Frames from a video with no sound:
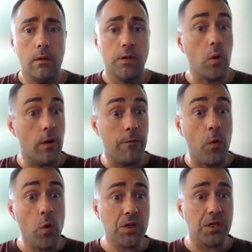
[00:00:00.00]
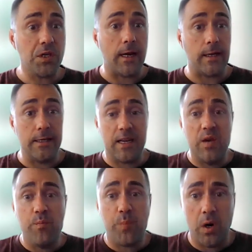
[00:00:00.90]
So our foresight is
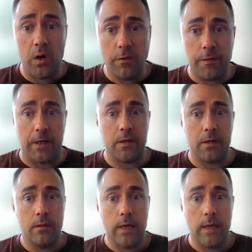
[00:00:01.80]
imperfect,